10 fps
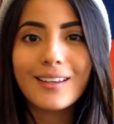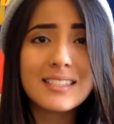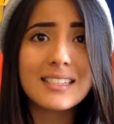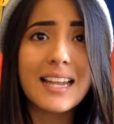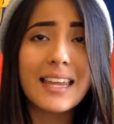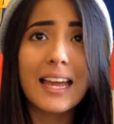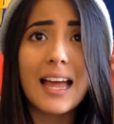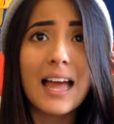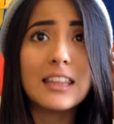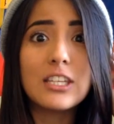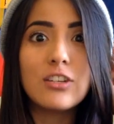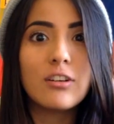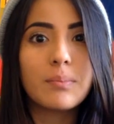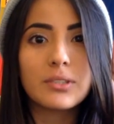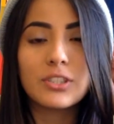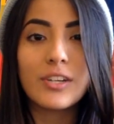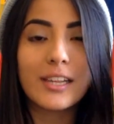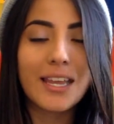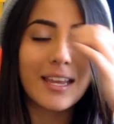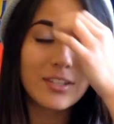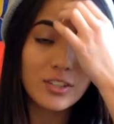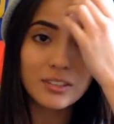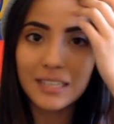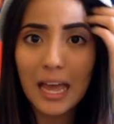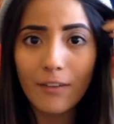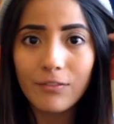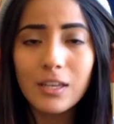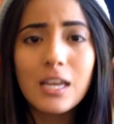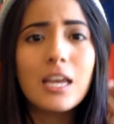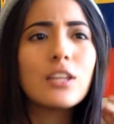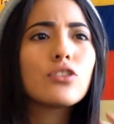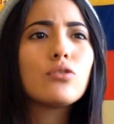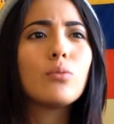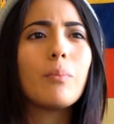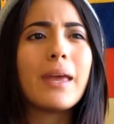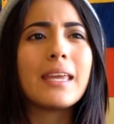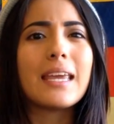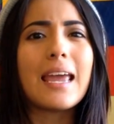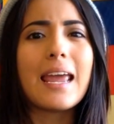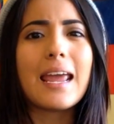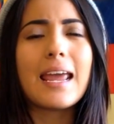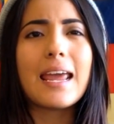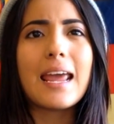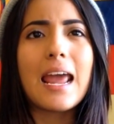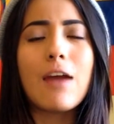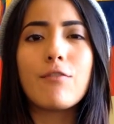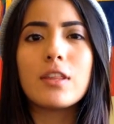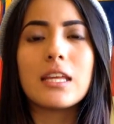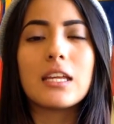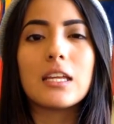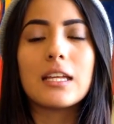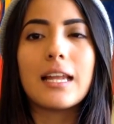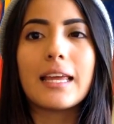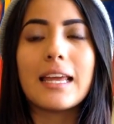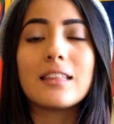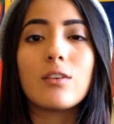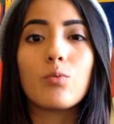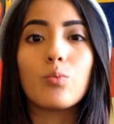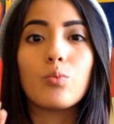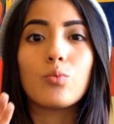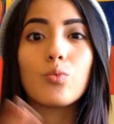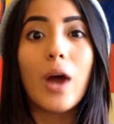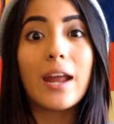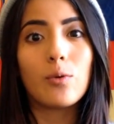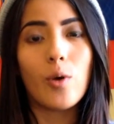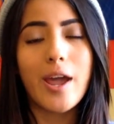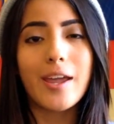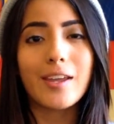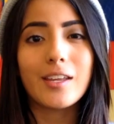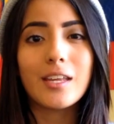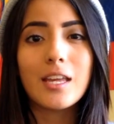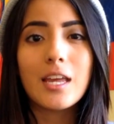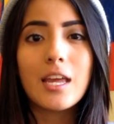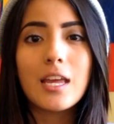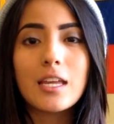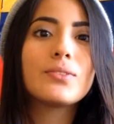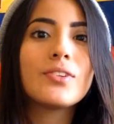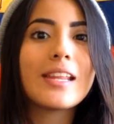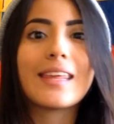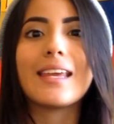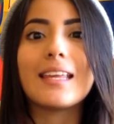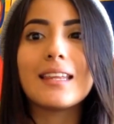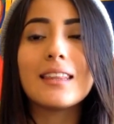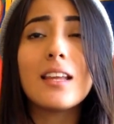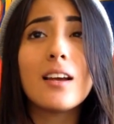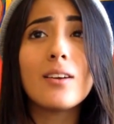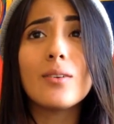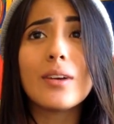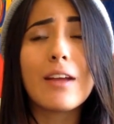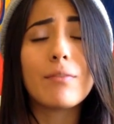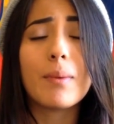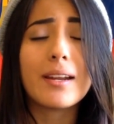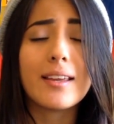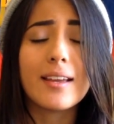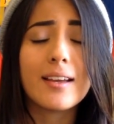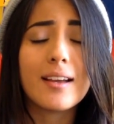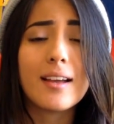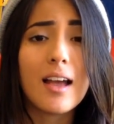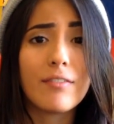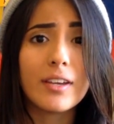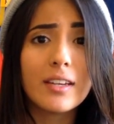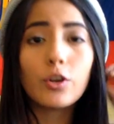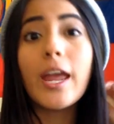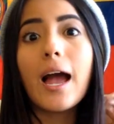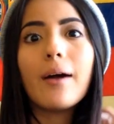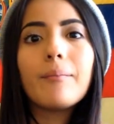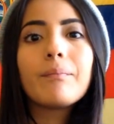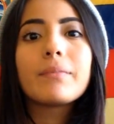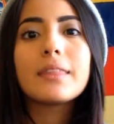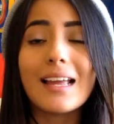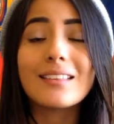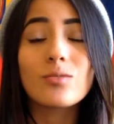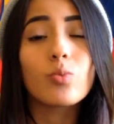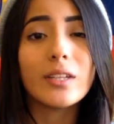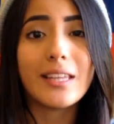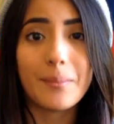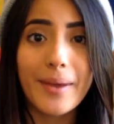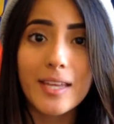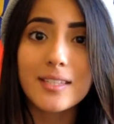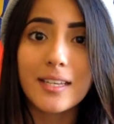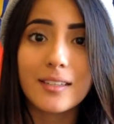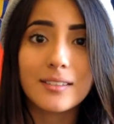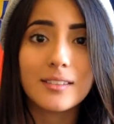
It's like a new opportunity in your life to make everything like in the right way. Opportunity. Now everybody have it. So yeah, it's really amazing.